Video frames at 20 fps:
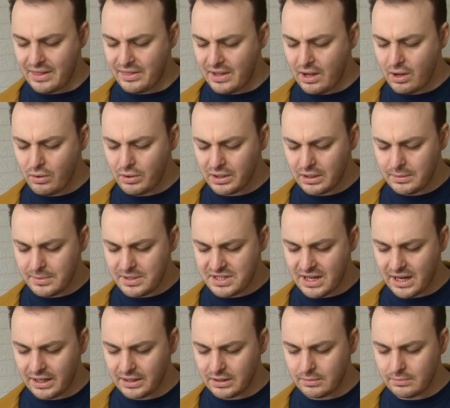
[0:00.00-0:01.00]
they're only going to be
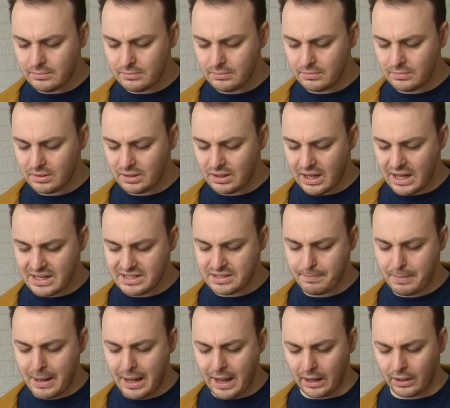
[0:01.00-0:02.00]
selling them as a
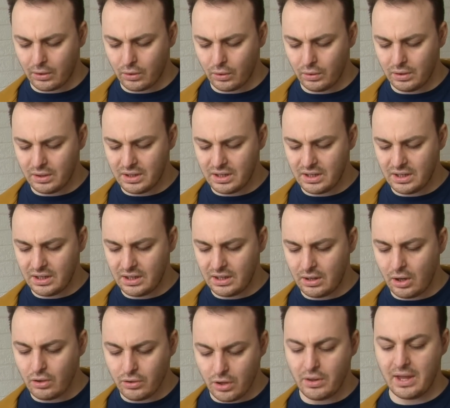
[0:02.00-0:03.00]
pack,
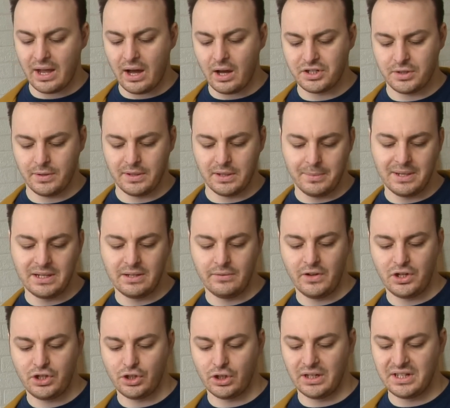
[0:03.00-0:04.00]
oh no, they are doing them
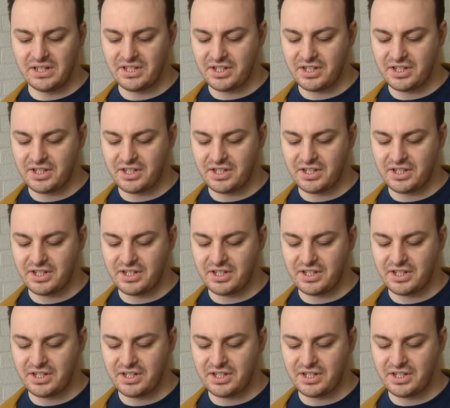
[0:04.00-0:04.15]
individually.